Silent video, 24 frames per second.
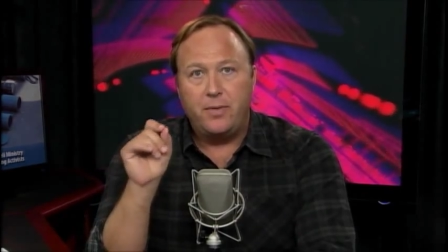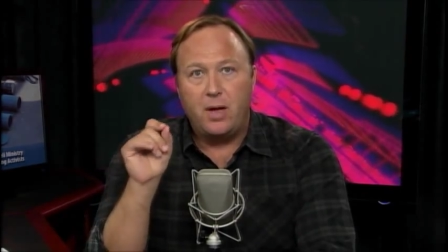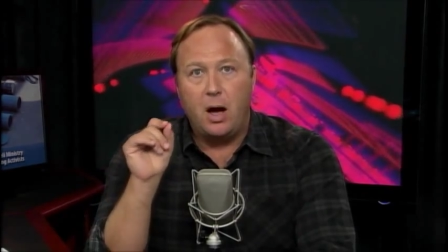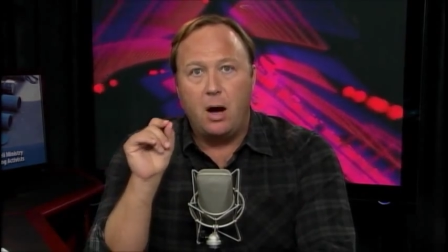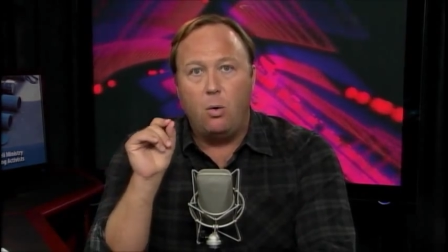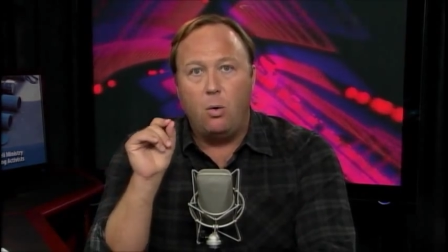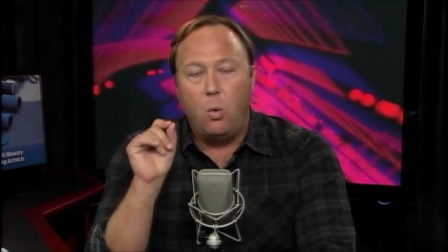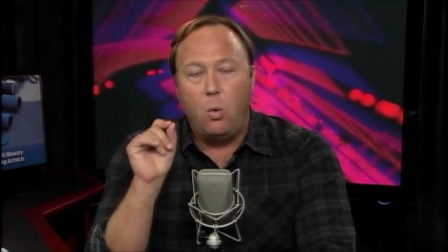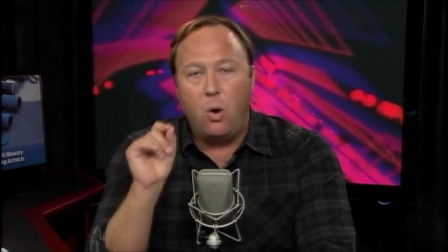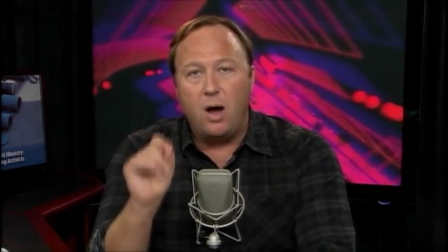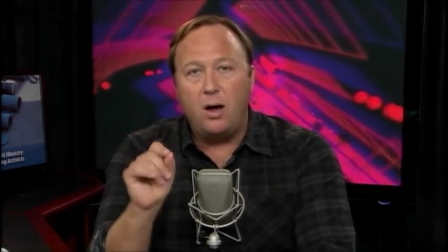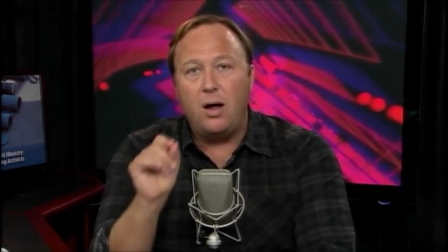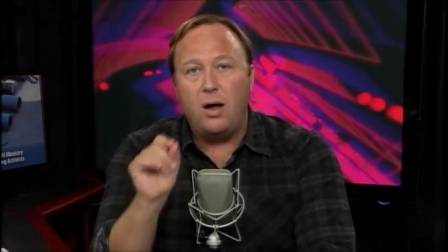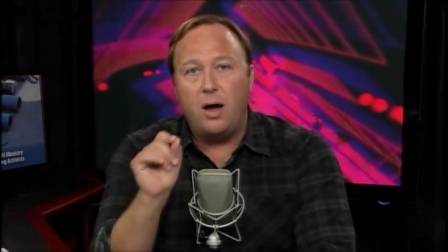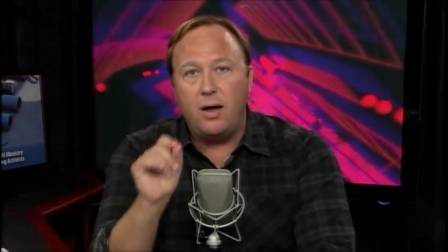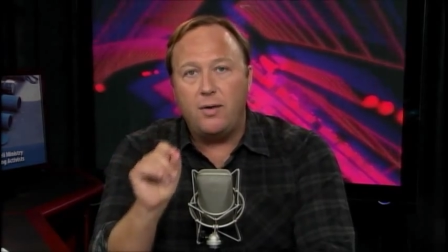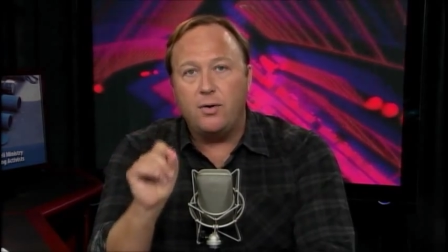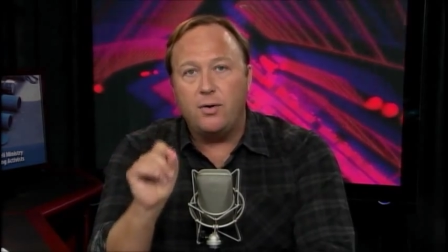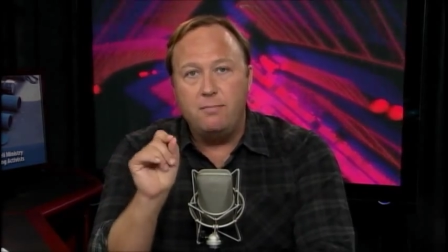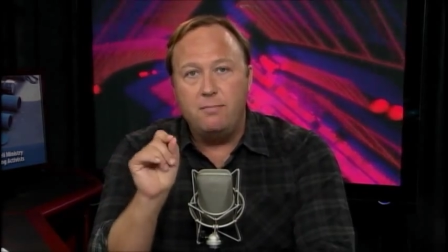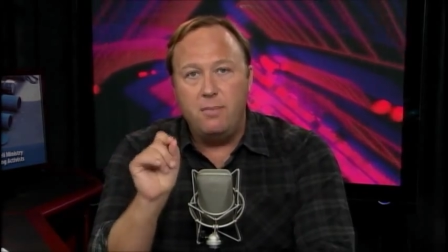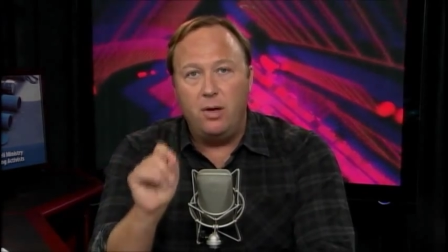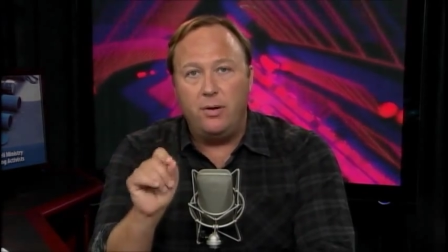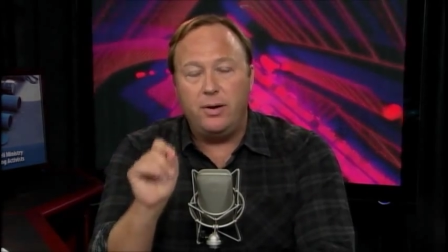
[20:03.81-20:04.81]
A
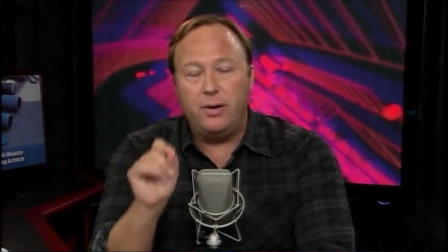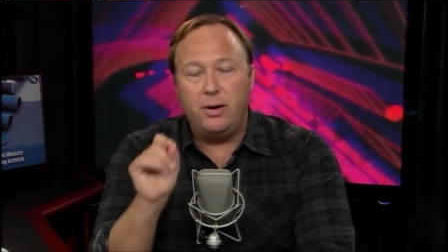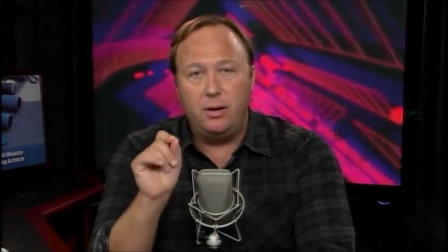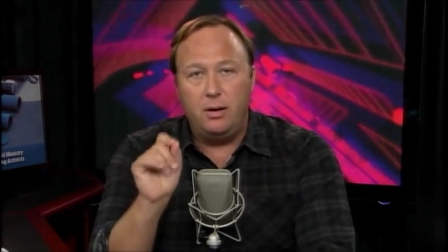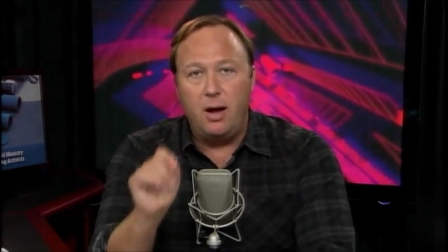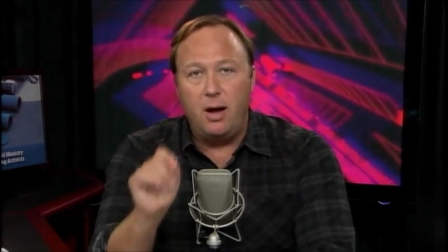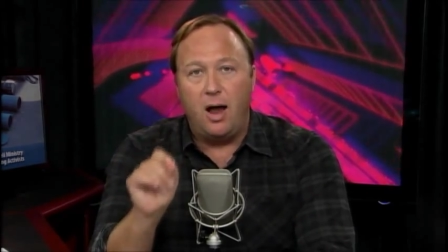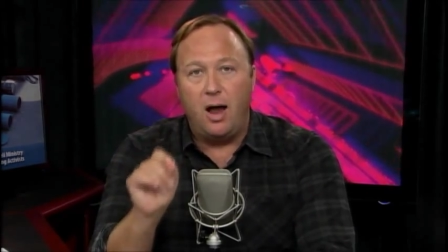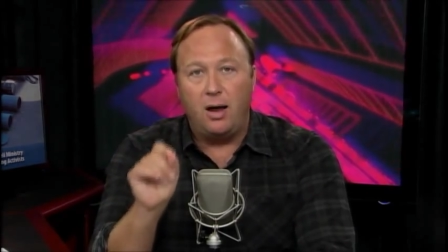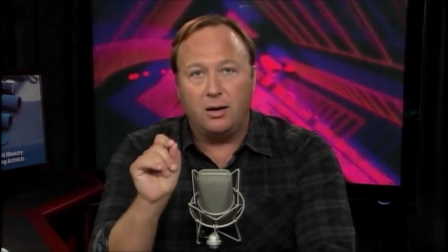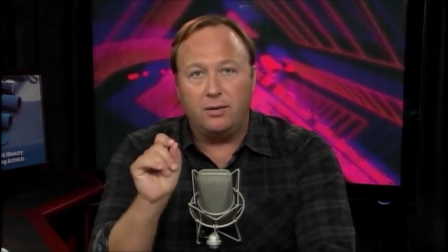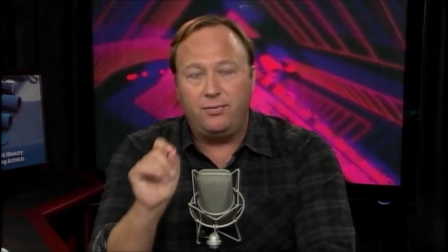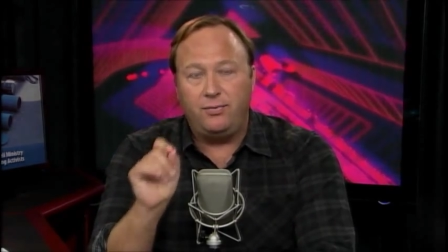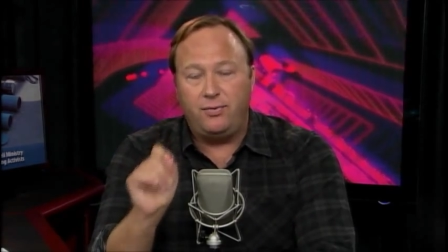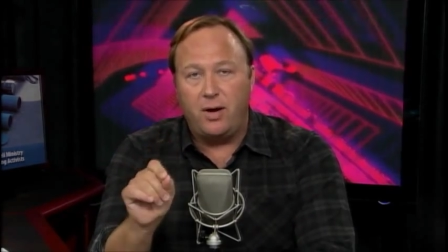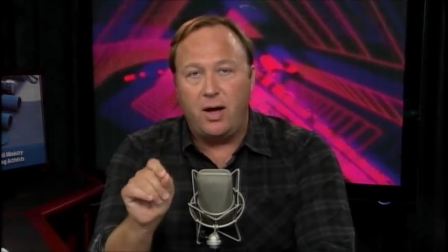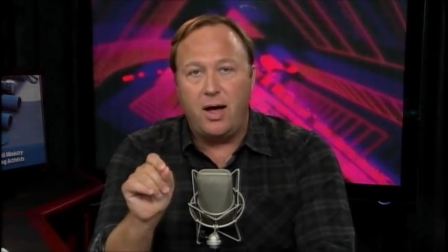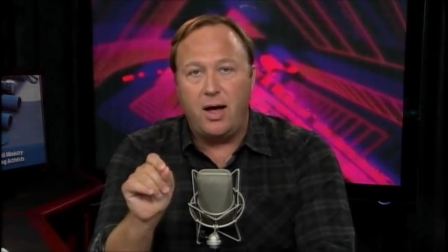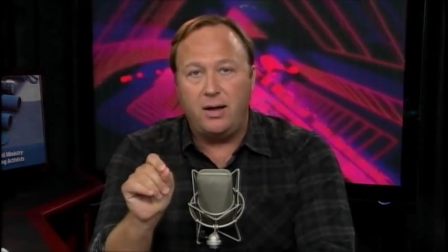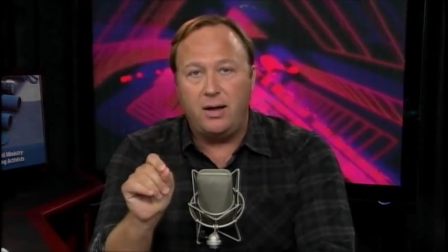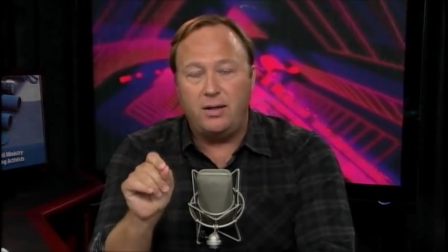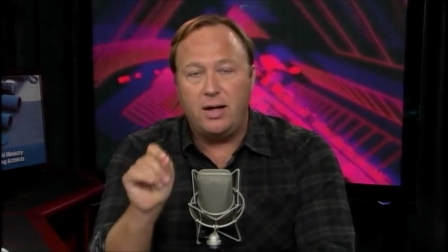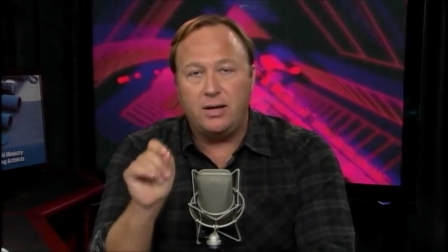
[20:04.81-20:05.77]
$100 million fine.